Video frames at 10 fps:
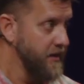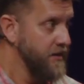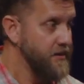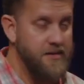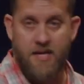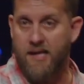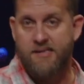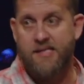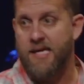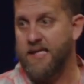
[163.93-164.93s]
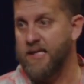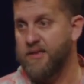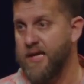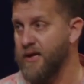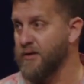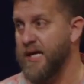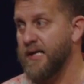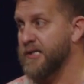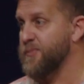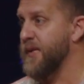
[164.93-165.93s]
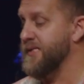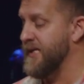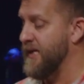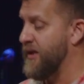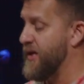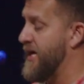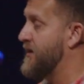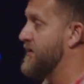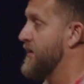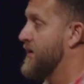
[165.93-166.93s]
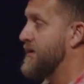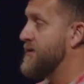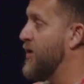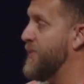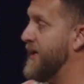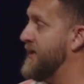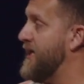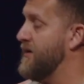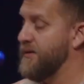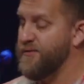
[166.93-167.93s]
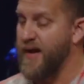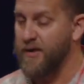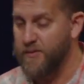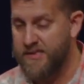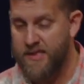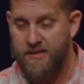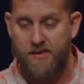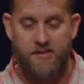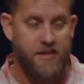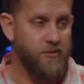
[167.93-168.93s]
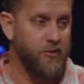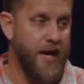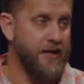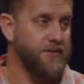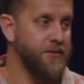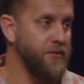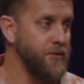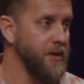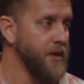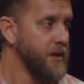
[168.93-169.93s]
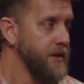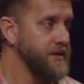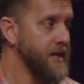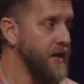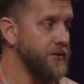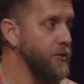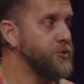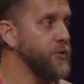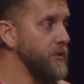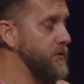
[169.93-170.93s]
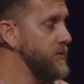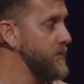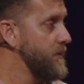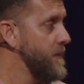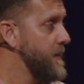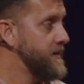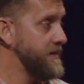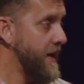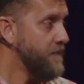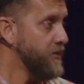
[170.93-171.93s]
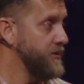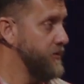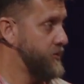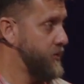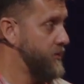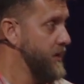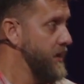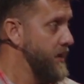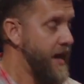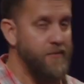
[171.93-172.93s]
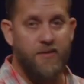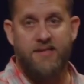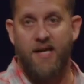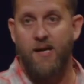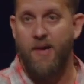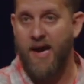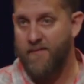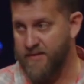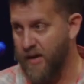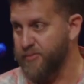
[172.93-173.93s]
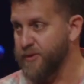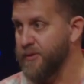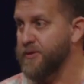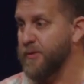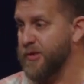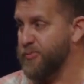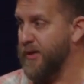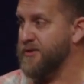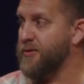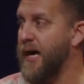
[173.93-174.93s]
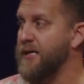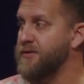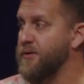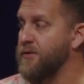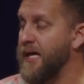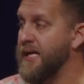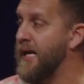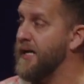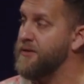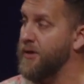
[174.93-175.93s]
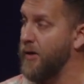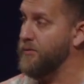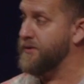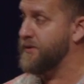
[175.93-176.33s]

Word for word: not saying anything or not expressing anything is no big deal. In fact, we said this ingratitude is not neutral, it's never neutral. Every time I have an opportunity to express gratitude and I don't,